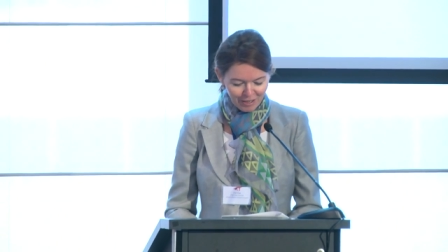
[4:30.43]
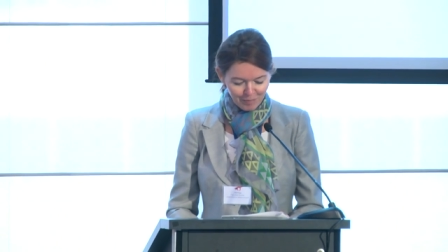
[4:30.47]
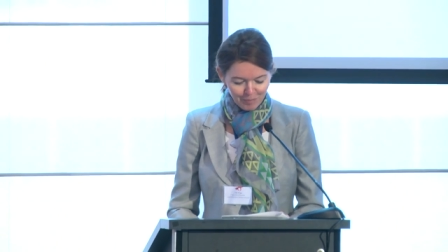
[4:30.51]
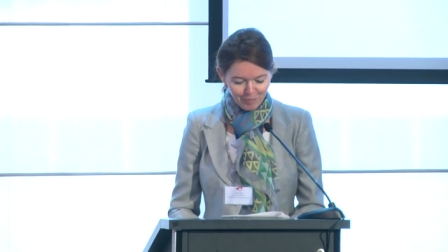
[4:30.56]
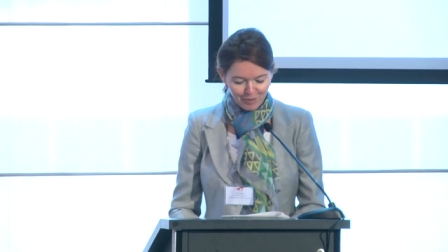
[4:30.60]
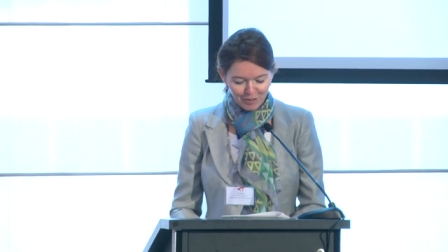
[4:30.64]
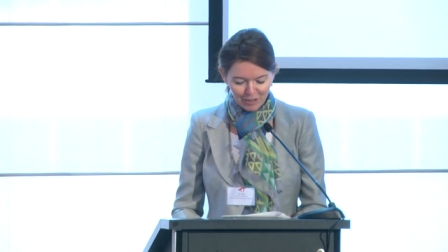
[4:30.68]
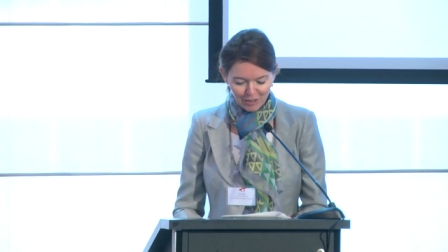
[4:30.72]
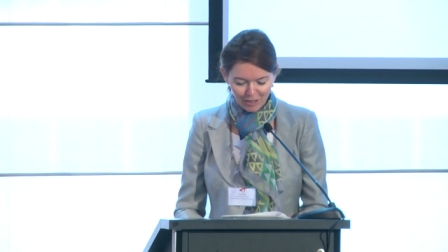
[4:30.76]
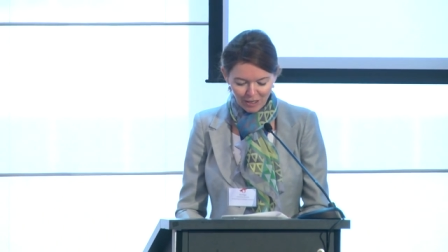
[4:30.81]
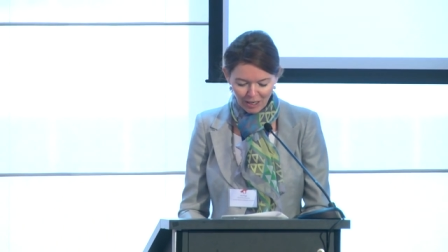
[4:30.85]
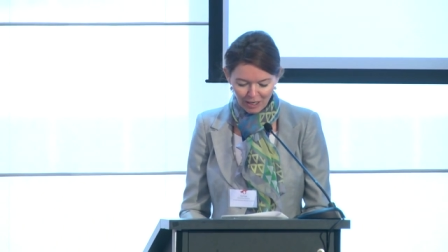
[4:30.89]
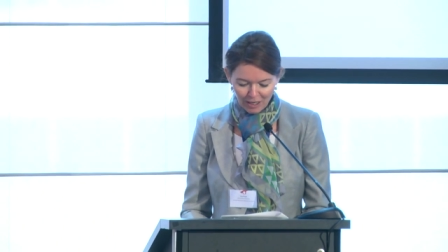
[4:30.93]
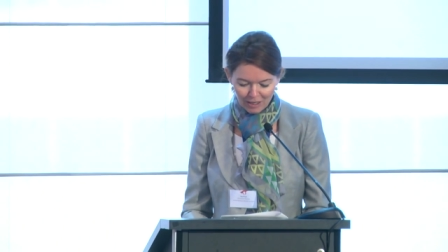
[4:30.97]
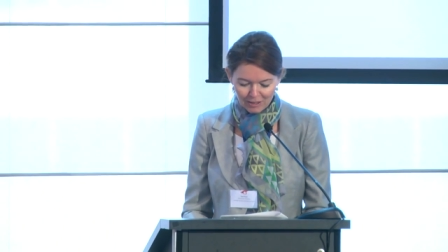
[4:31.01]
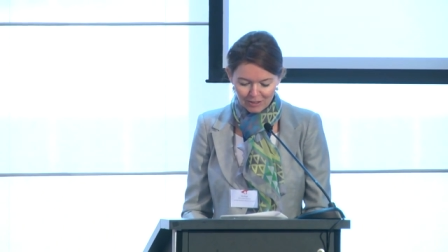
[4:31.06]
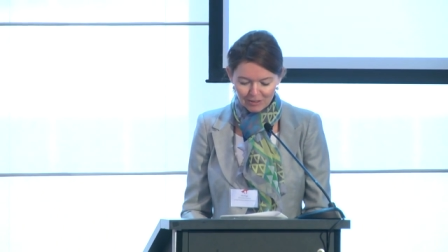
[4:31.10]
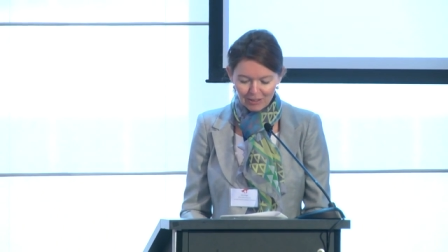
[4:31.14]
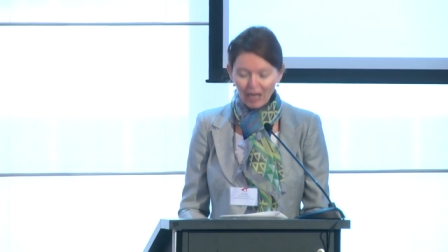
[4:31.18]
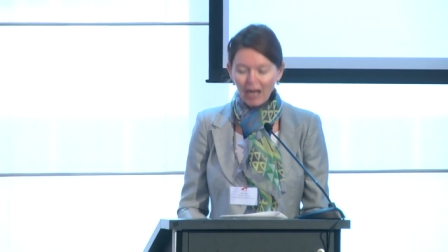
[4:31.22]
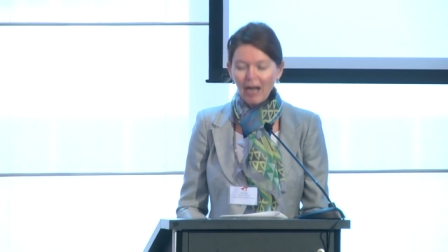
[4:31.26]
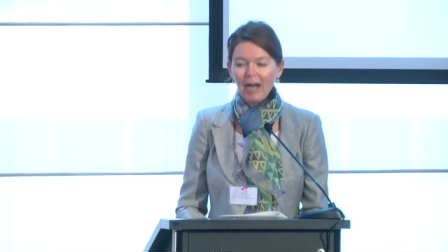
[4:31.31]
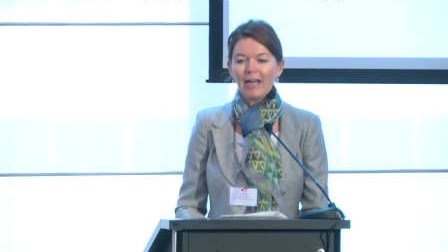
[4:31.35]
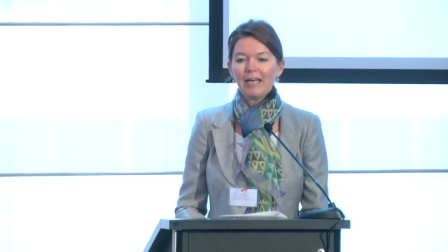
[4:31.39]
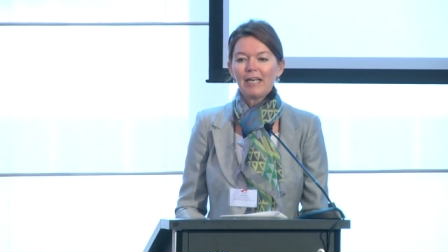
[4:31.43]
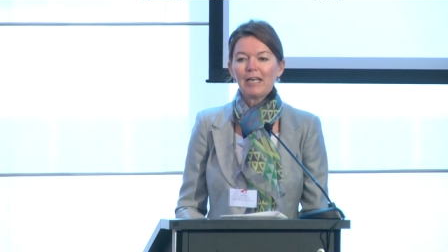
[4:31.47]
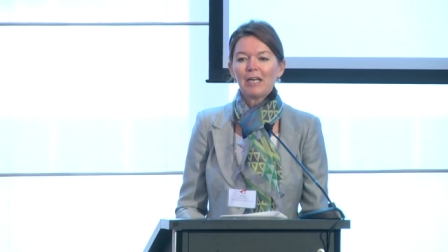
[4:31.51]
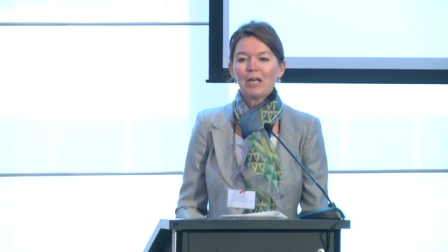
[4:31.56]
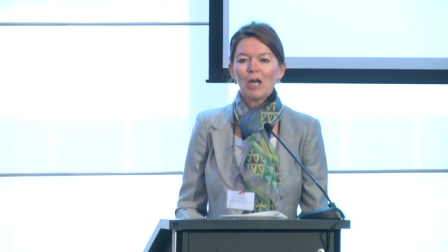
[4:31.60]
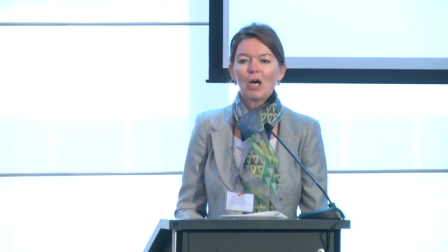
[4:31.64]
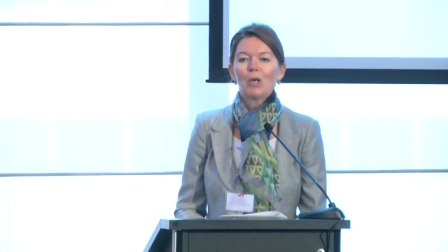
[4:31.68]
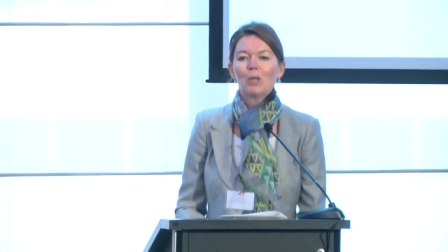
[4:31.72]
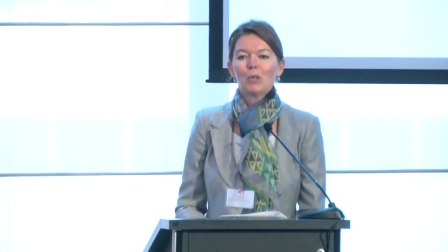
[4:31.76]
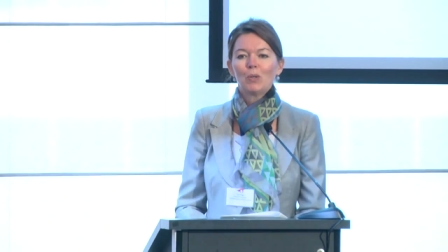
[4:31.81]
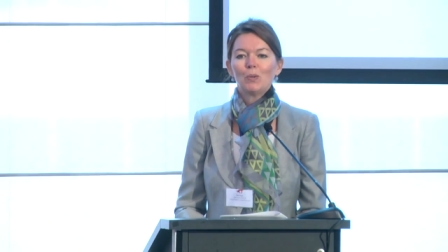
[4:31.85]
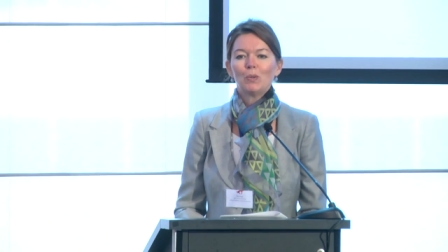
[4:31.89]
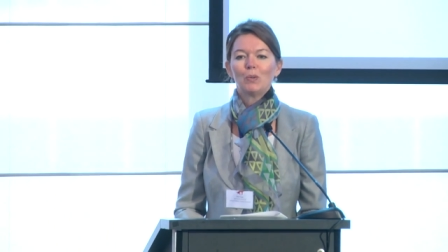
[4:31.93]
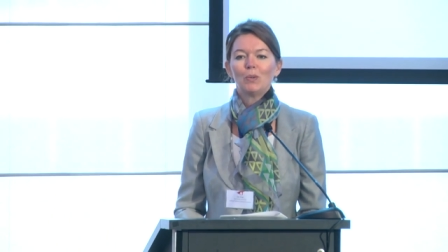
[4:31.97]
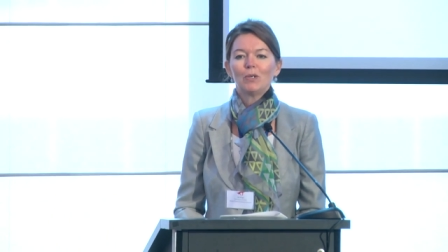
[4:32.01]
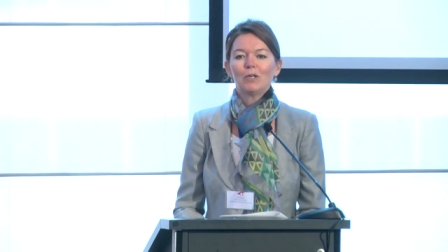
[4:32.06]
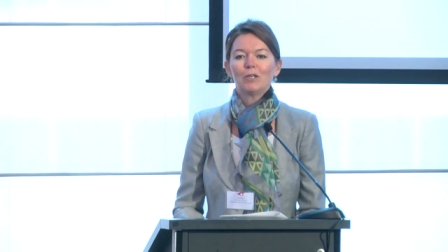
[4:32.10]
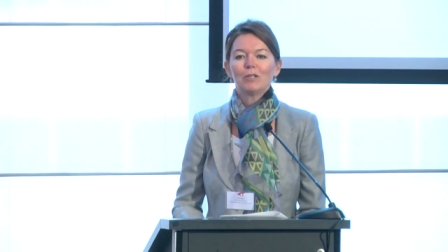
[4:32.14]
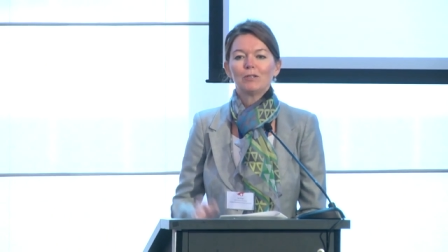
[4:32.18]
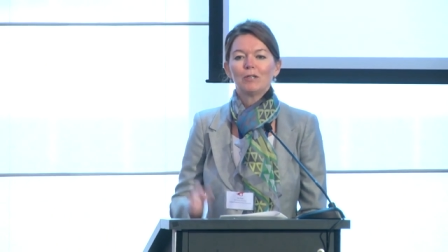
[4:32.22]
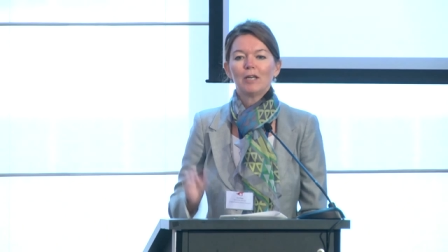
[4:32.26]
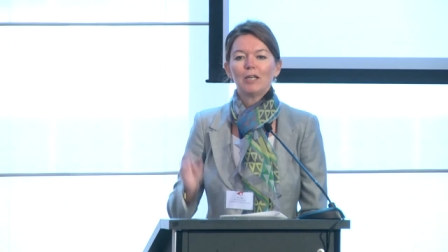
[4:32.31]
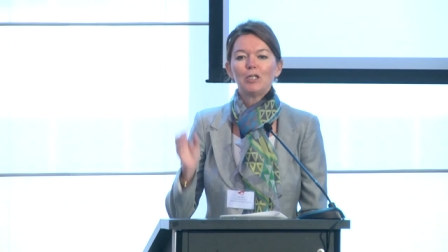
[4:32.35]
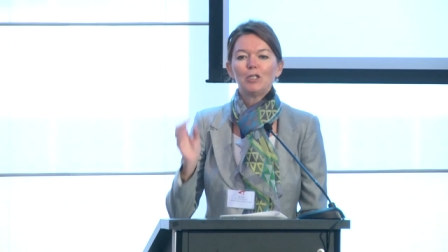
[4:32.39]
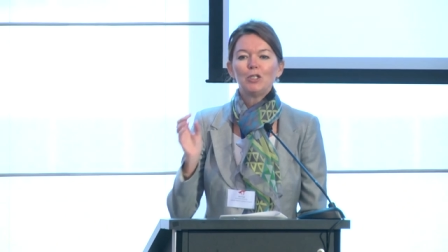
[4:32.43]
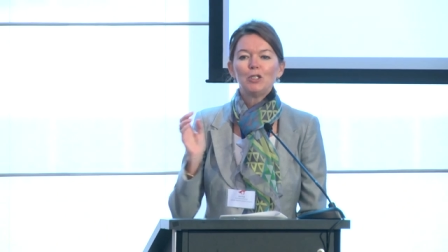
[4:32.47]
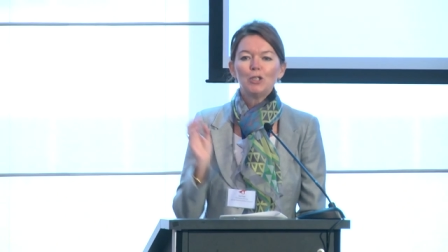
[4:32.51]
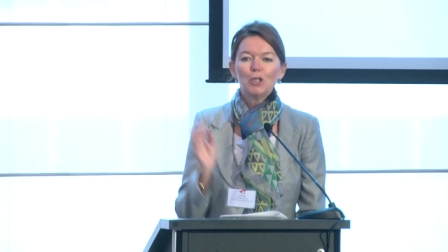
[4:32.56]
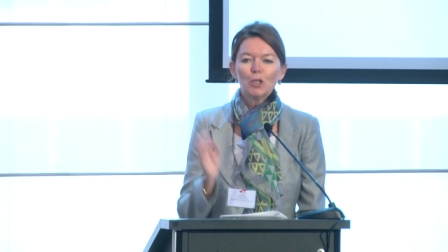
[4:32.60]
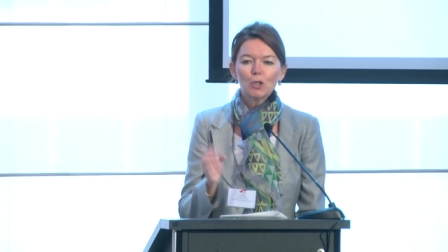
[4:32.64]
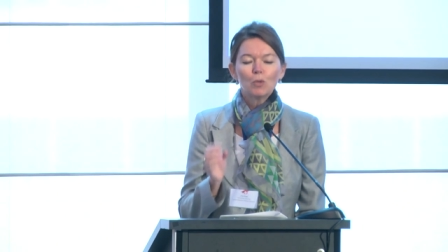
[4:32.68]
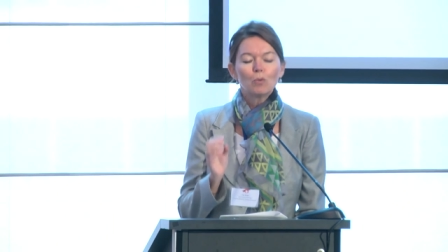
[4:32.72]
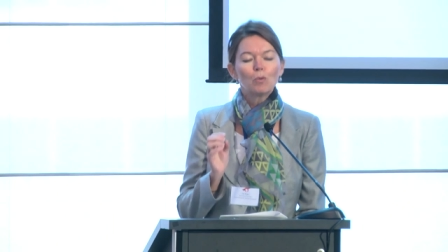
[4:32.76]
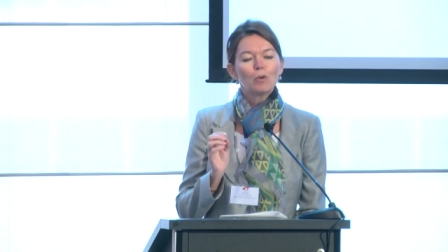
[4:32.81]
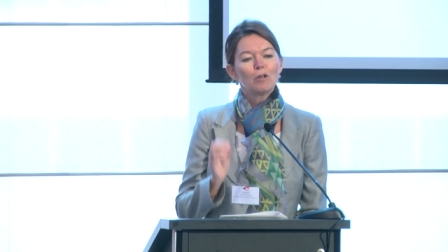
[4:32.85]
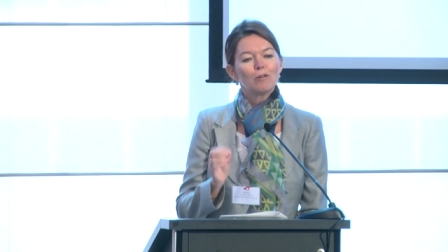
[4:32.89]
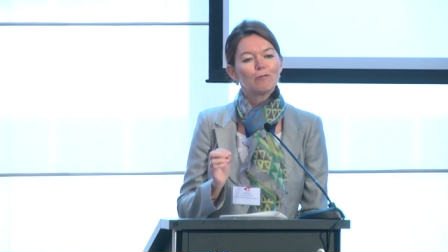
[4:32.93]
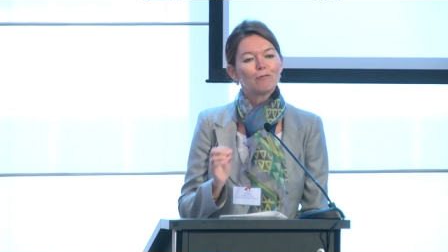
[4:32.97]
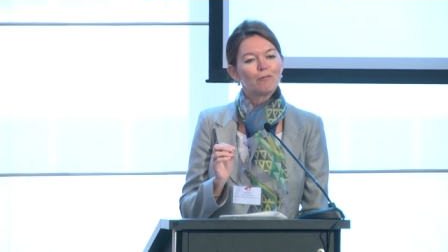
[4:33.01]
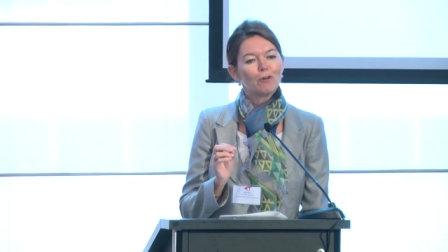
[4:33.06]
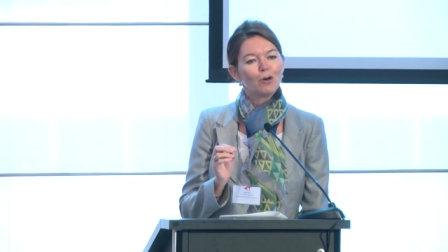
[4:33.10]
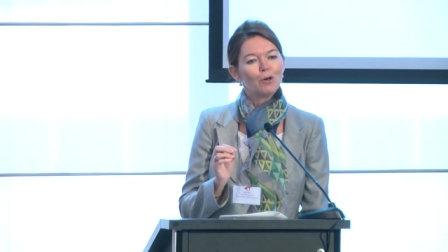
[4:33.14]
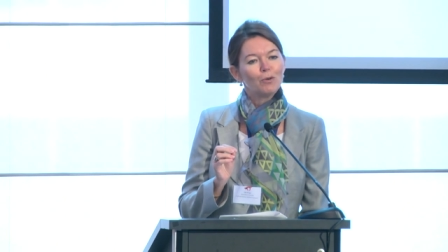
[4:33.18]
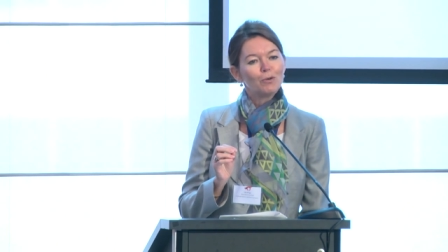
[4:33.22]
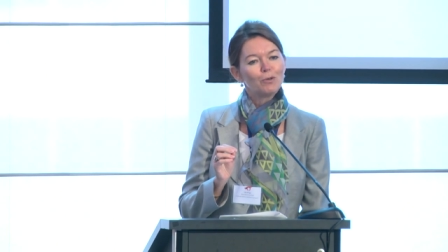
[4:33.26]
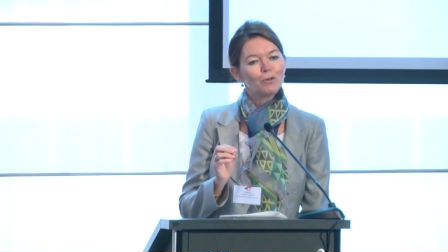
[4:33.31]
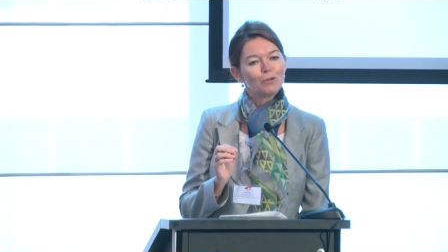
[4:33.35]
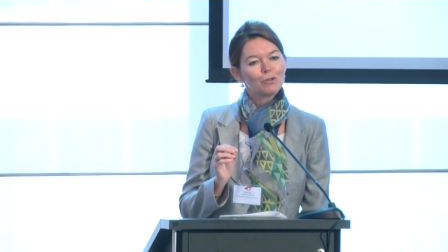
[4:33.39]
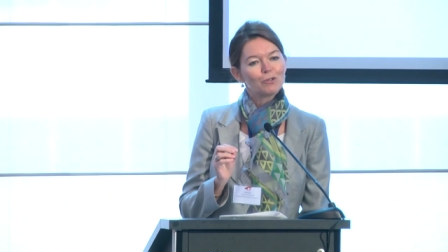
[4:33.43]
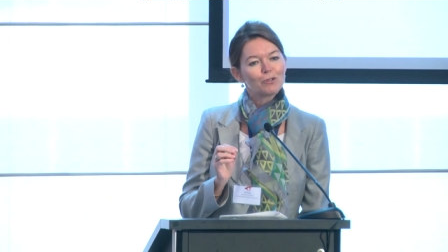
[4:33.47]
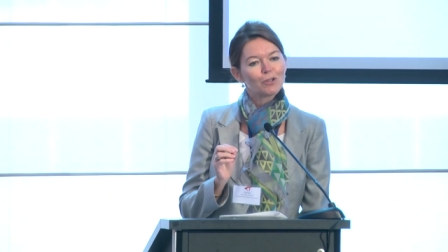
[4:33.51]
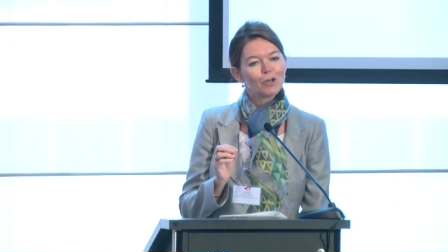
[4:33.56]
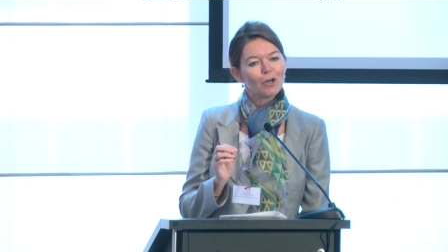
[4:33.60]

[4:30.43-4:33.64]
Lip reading: because I know that you will focus